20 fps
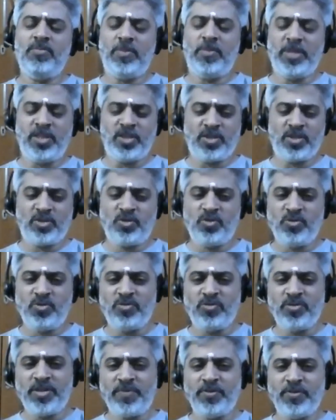just
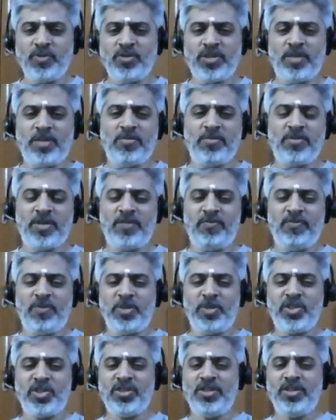to give you some
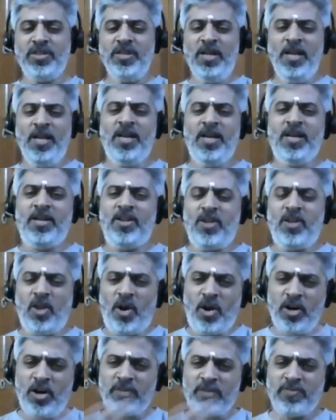confirmation,
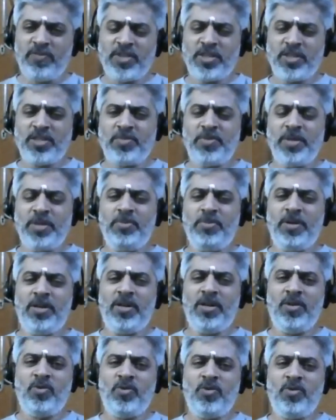lot of such people
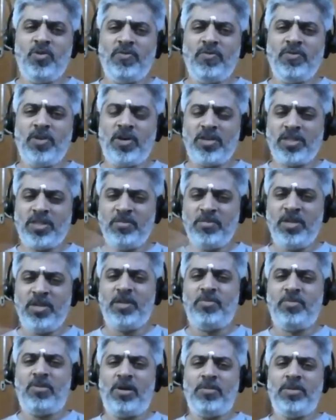who have got similar
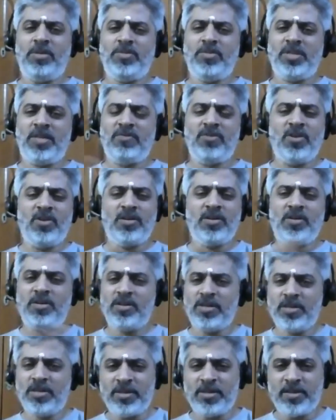problems have got
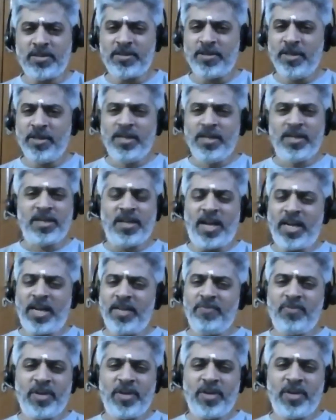
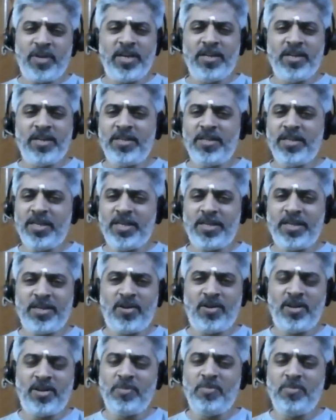clarified, and they are
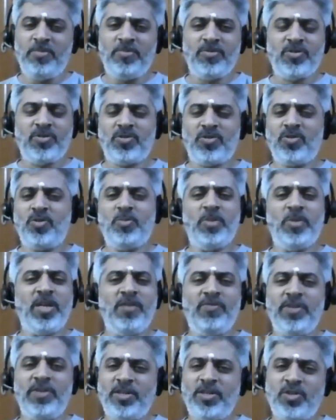all, you know,
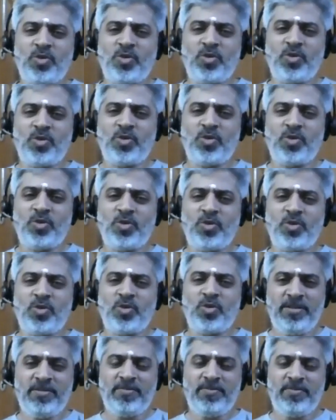benefited so
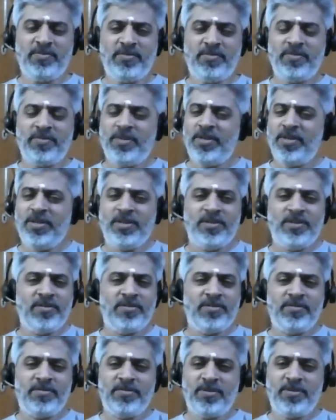much, and
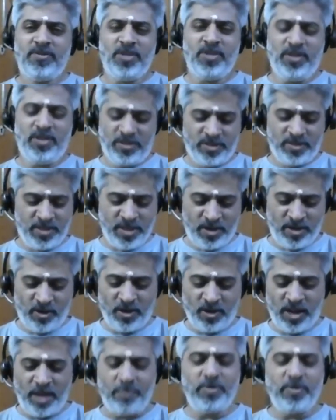they're
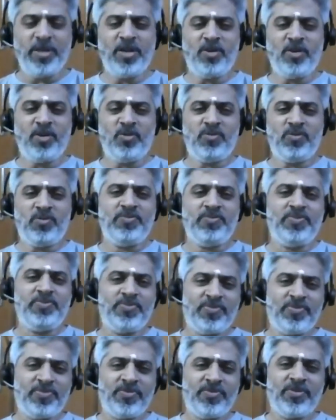all happy now.
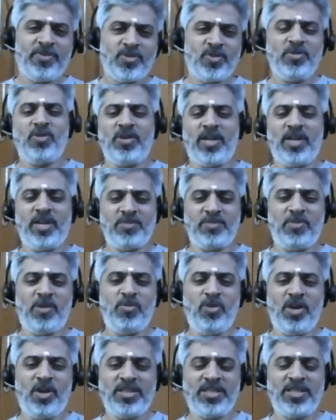So I'm sure, as
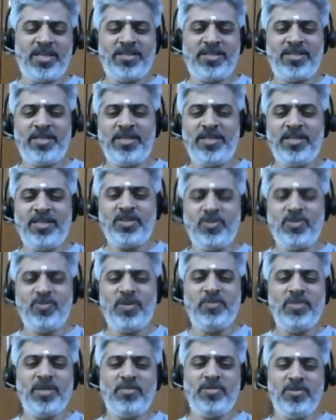Babulal sir said, you will be
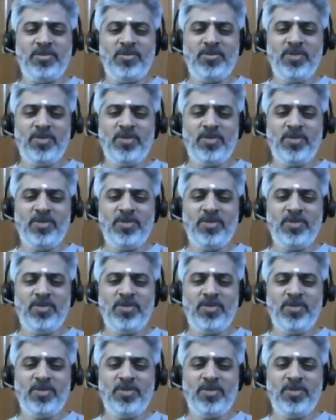able to